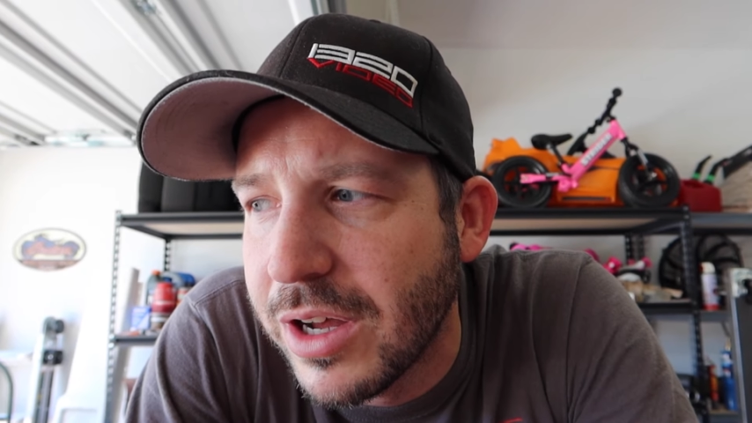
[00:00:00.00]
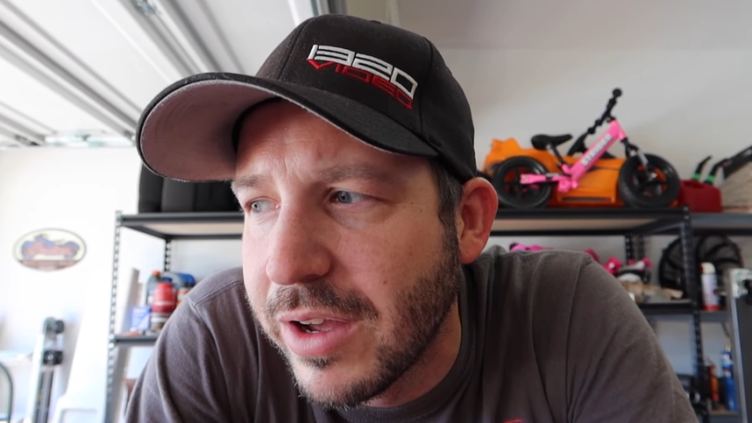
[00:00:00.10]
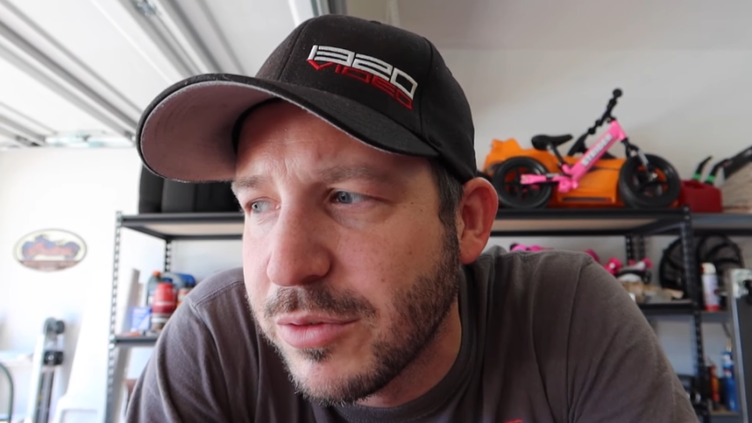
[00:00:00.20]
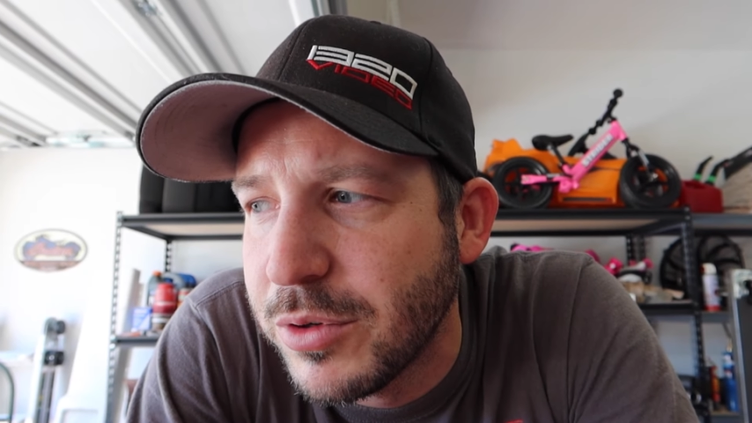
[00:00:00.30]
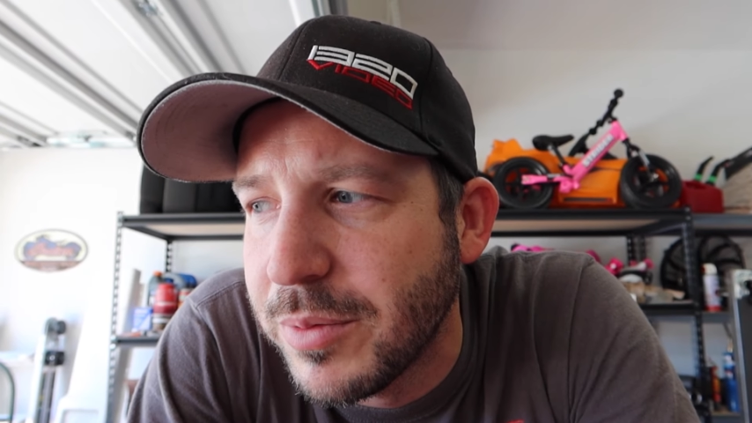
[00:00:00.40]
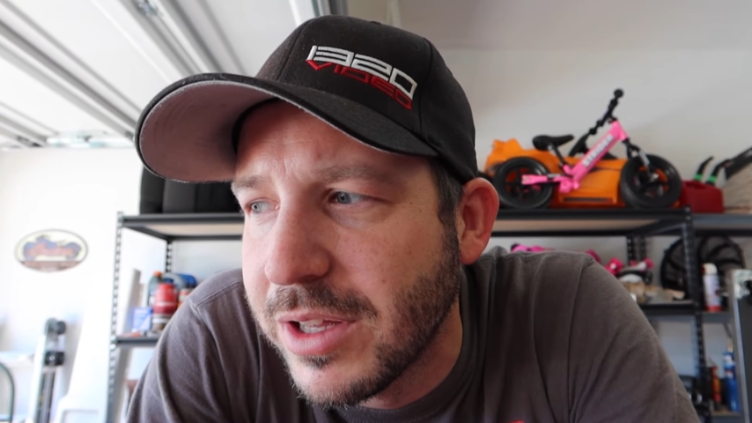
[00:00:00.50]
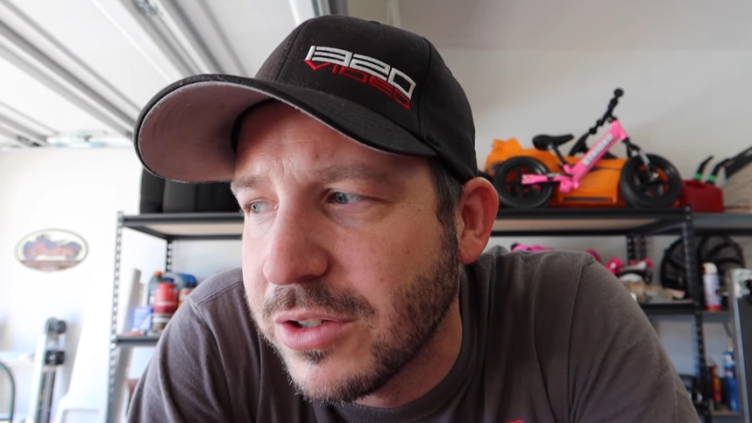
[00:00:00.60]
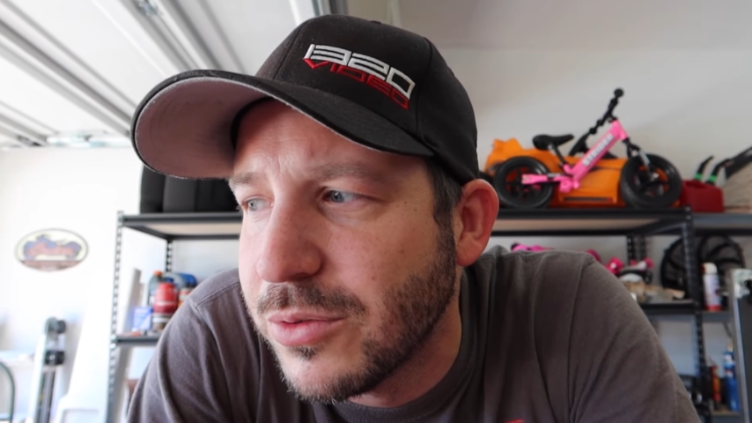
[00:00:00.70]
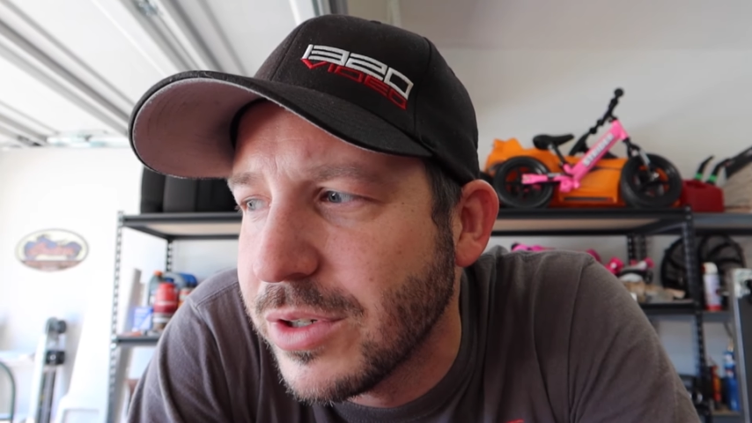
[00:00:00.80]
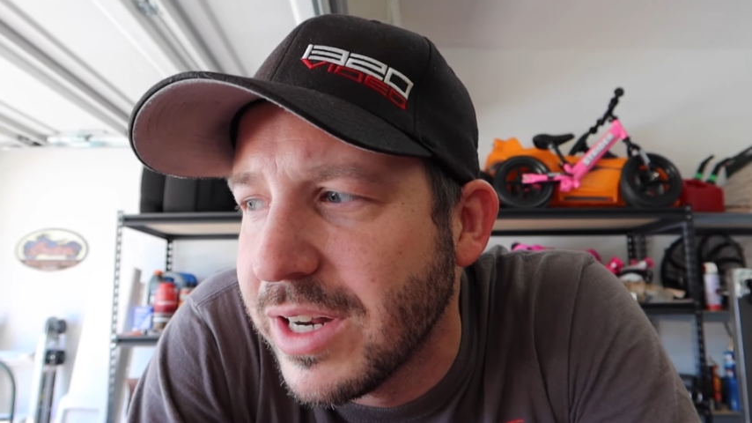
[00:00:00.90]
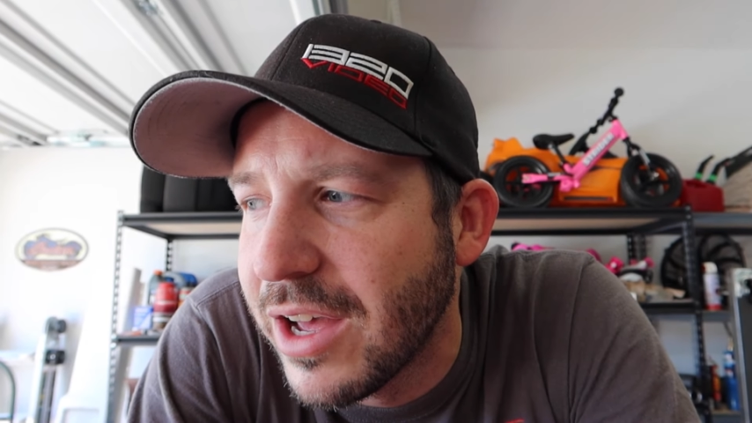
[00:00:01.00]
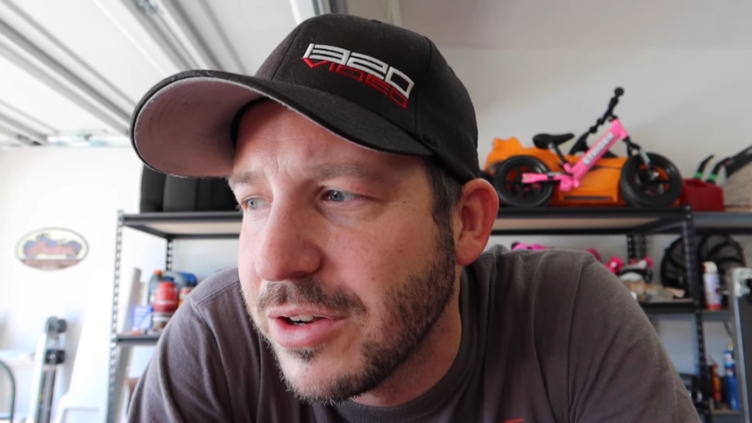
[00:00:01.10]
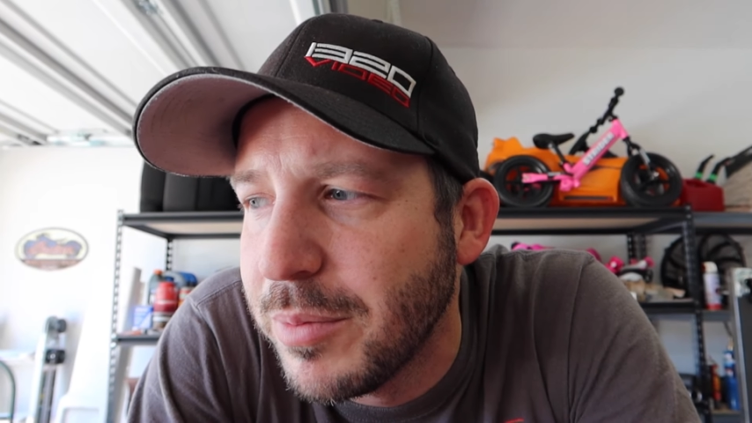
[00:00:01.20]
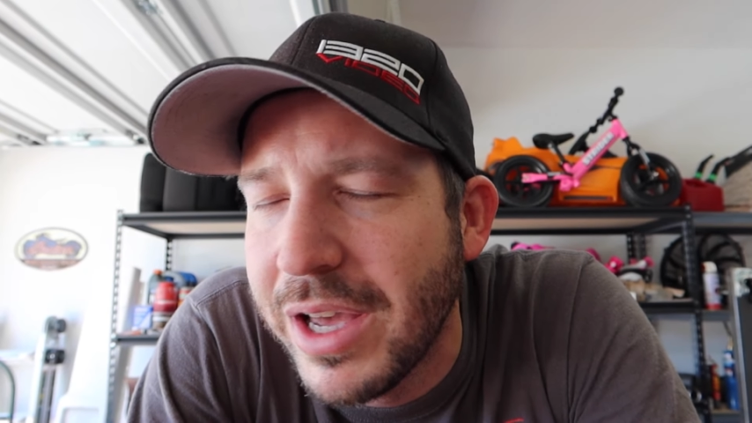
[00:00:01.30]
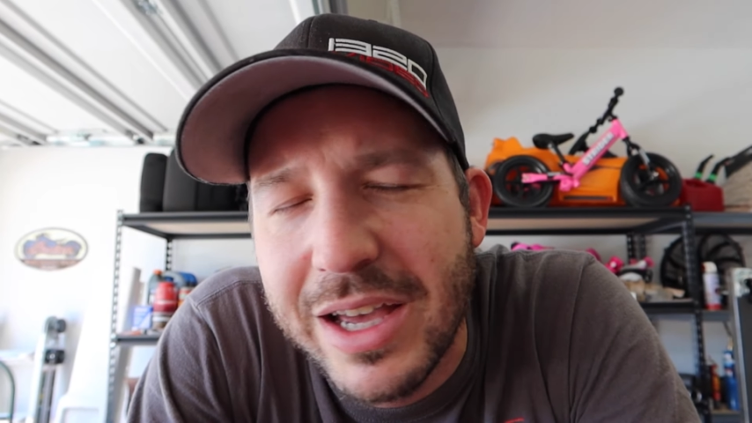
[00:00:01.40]
I'll have to put my little one down
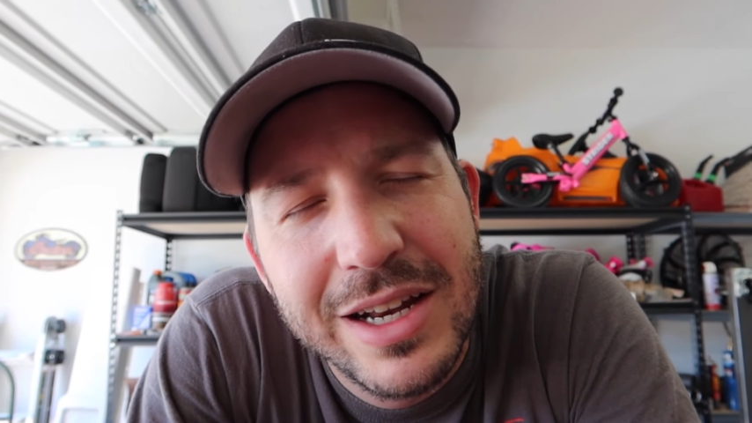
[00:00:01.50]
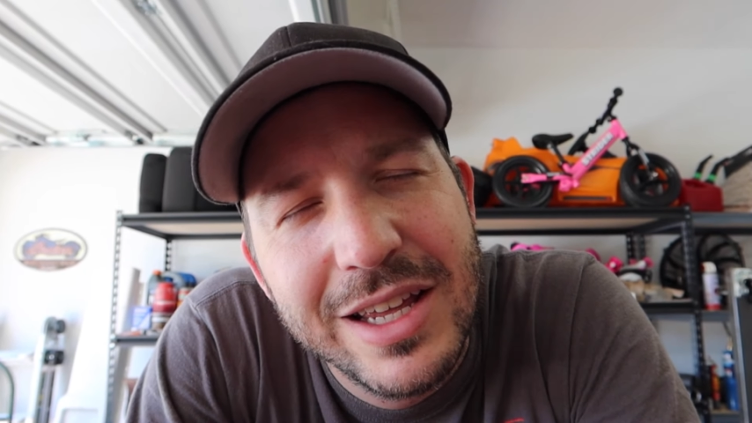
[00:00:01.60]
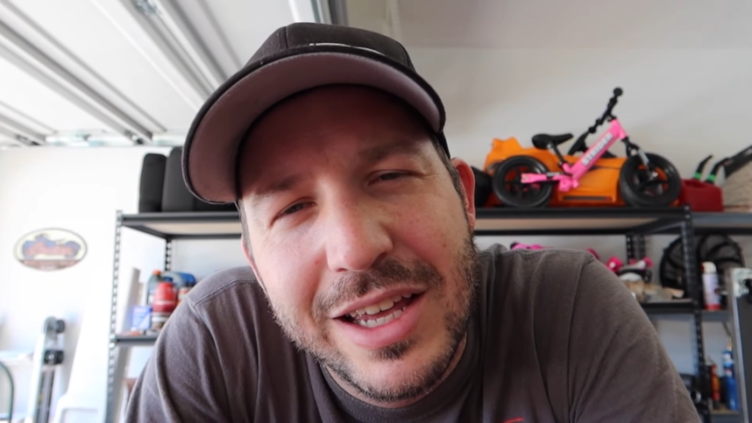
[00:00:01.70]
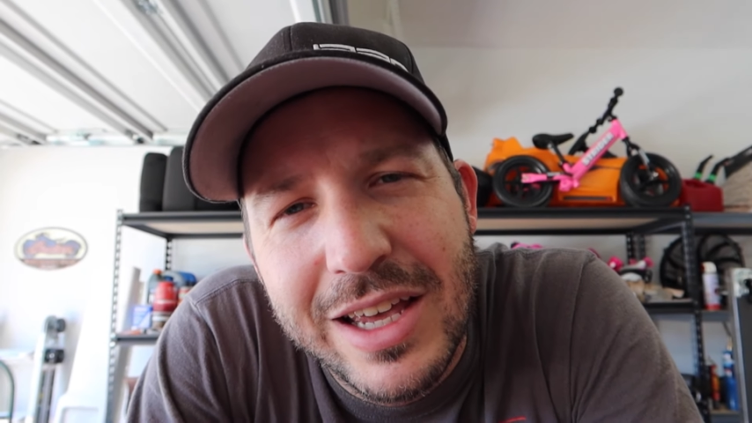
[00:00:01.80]
to bed.